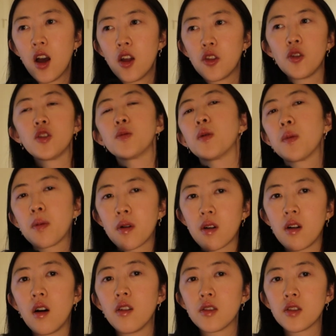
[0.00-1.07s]
those people
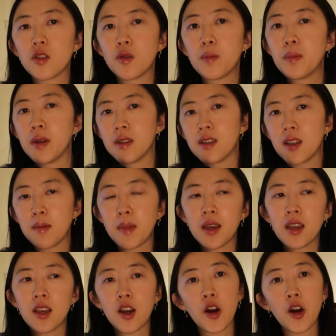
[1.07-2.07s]
are also busy making